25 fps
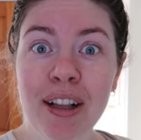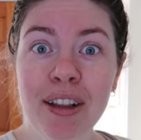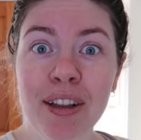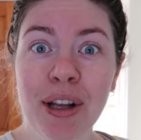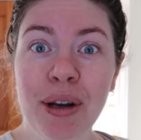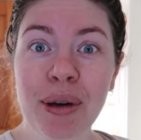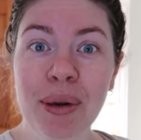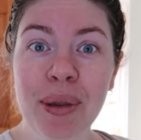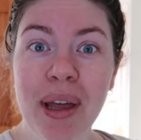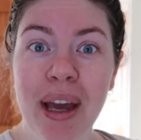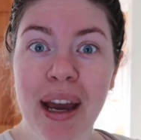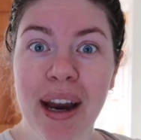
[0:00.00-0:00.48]

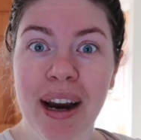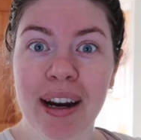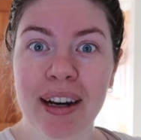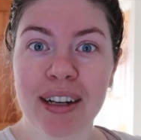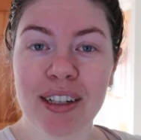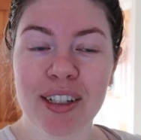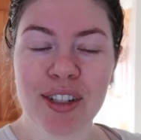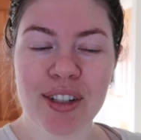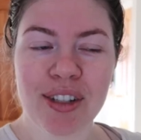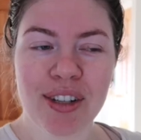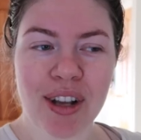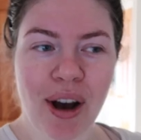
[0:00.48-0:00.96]
Hello
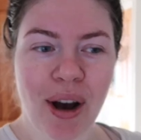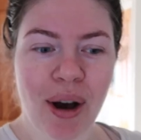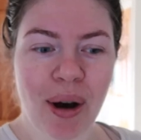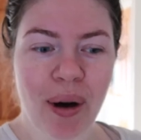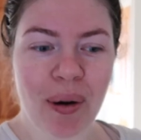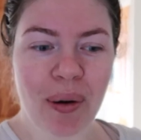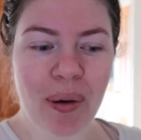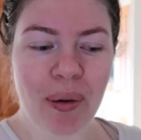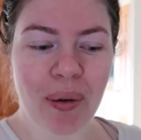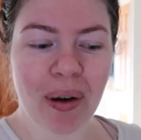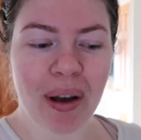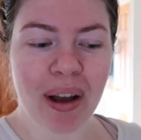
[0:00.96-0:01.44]
there.
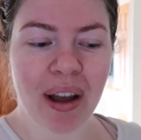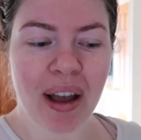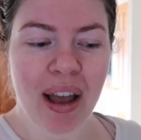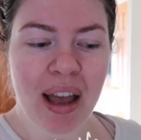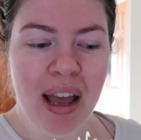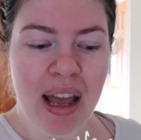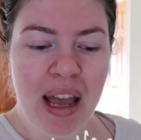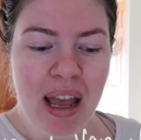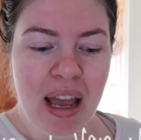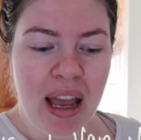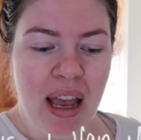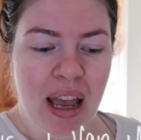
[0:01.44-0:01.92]
So
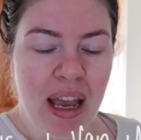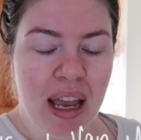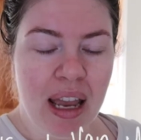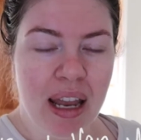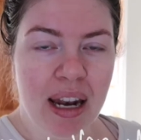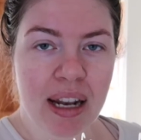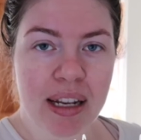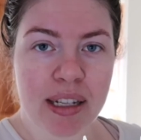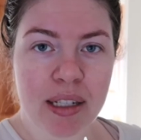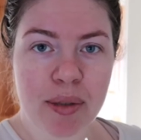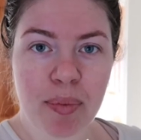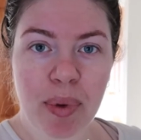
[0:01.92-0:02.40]

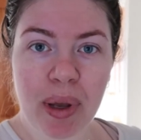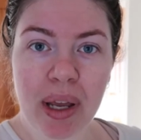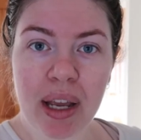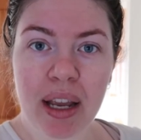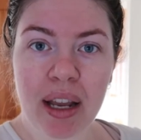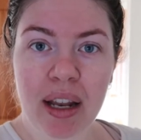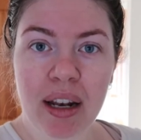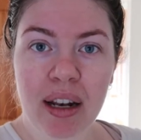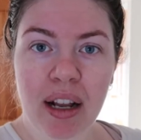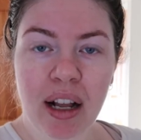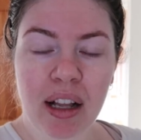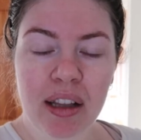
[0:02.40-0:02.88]
it has
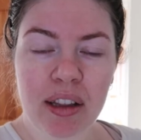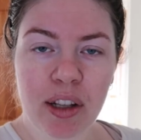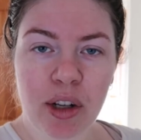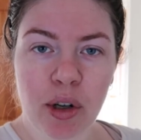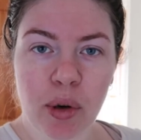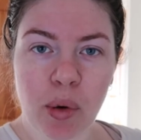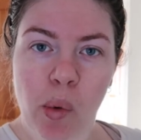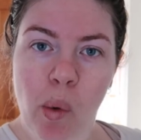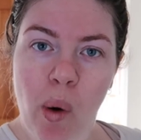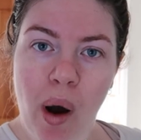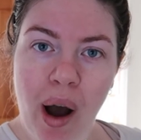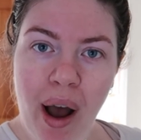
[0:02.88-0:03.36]
been a little